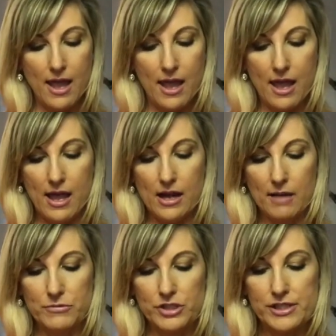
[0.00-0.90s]
And
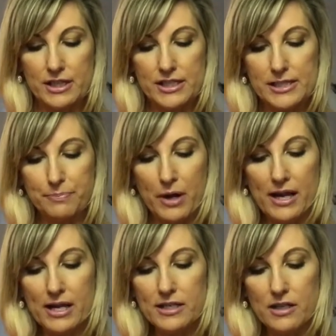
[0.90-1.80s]
I'm just gonna
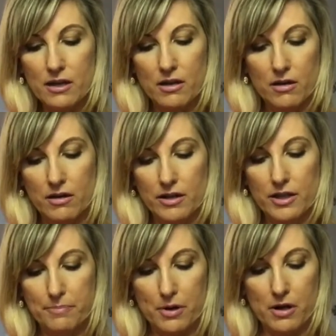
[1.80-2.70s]
spread it on
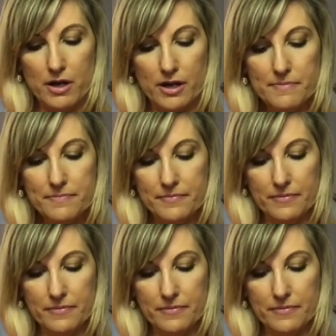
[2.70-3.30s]
the bottom,